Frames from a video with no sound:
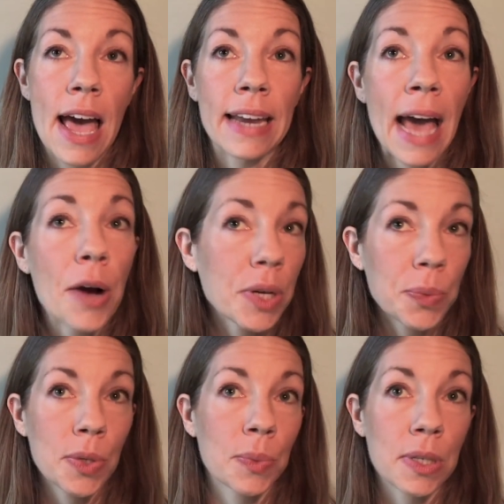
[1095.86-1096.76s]
And how can
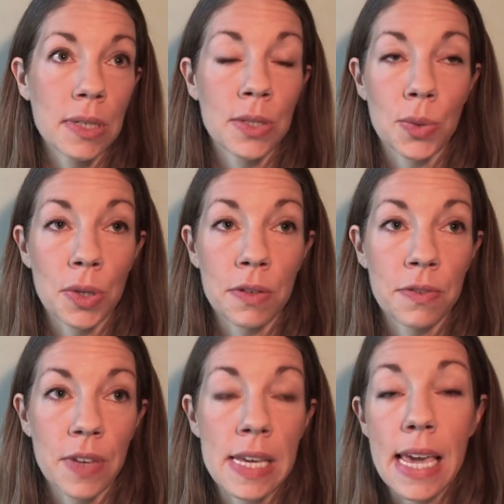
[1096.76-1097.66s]
we really sort
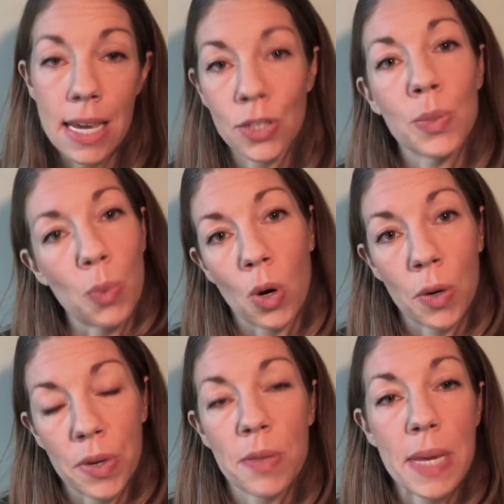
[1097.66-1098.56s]
of engage more
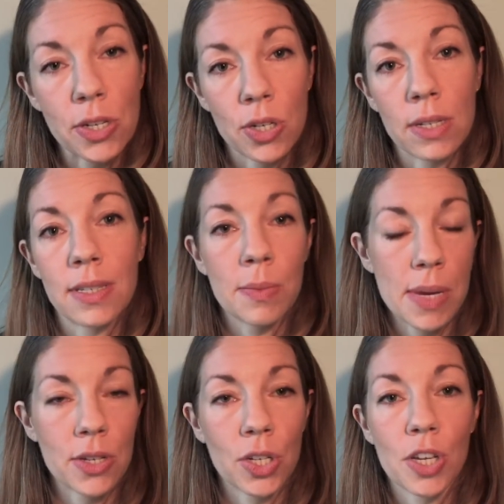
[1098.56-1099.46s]
with patients and
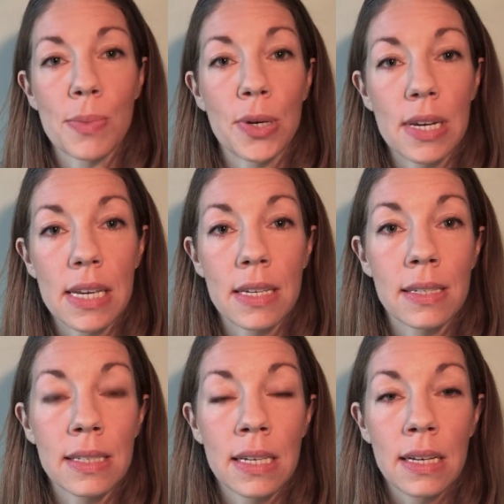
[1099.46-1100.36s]
patient
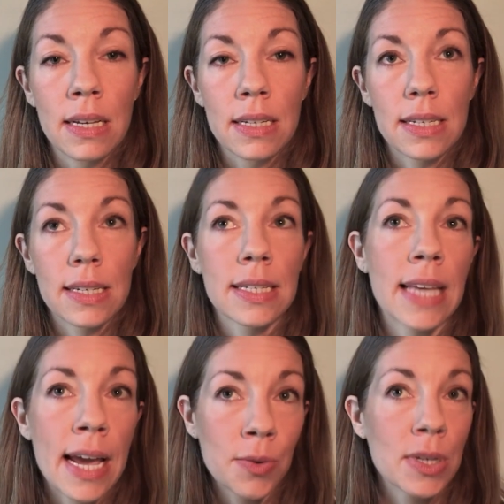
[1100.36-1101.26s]
communities to
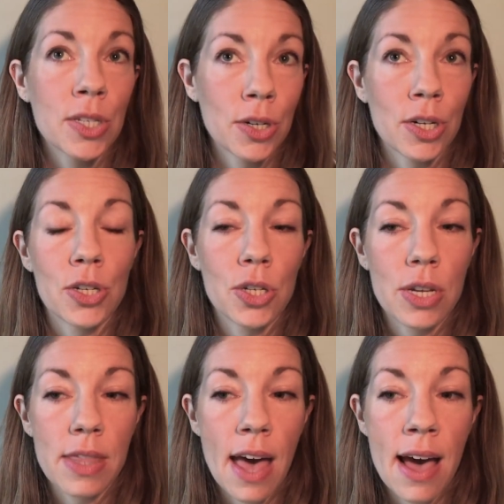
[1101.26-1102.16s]
design research
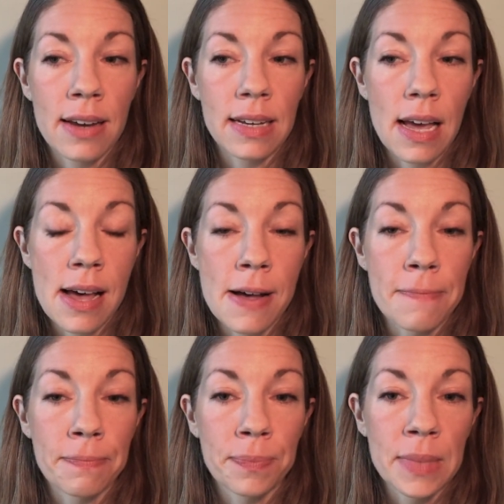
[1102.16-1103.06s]
that
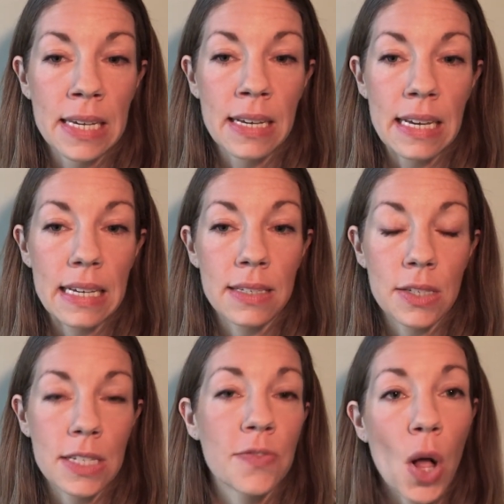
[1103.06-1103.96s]
um, is
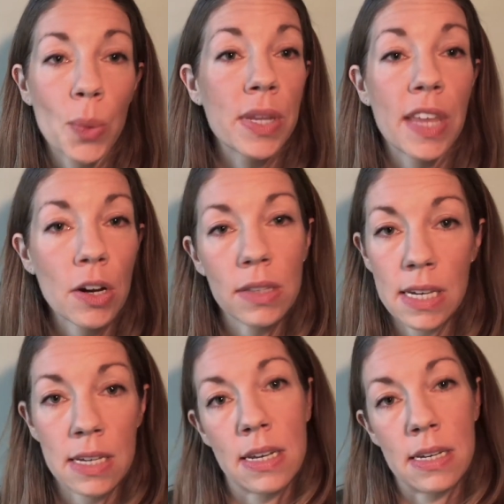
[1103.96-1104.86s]
is, following their
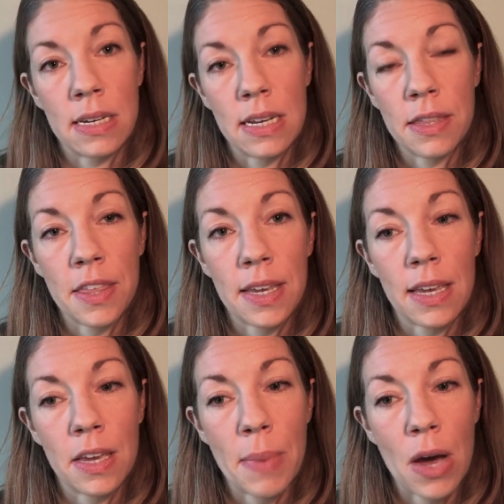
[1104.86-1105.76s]
lead in, in
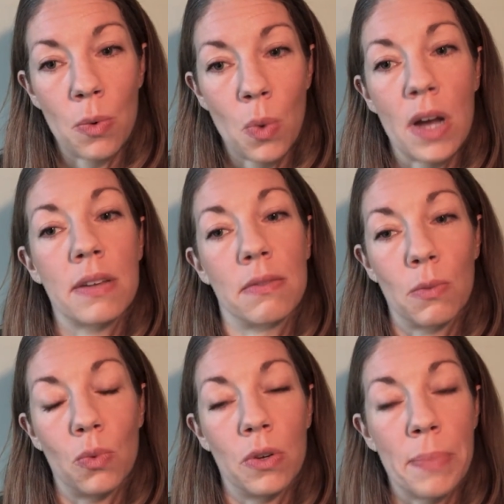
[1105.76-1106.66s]
thinking about what
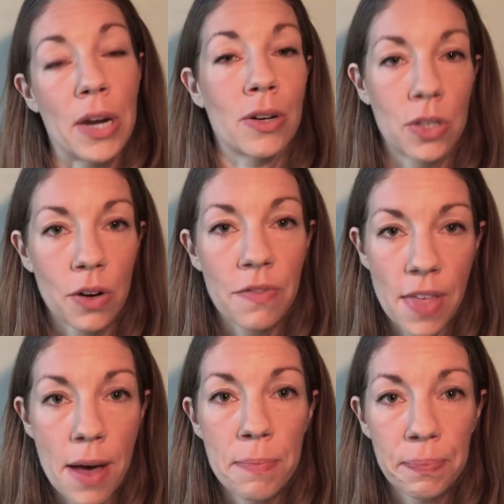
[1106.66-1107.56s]
will better serve
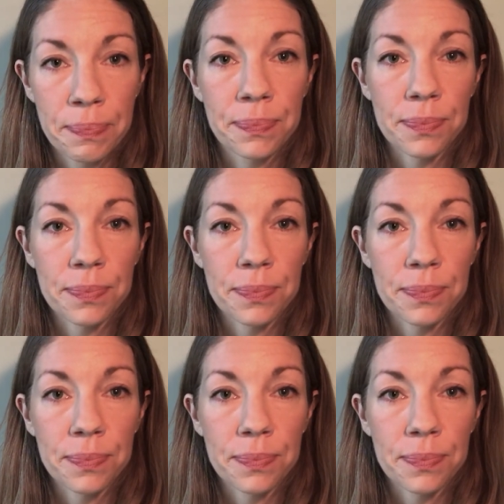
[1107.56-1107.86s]
them?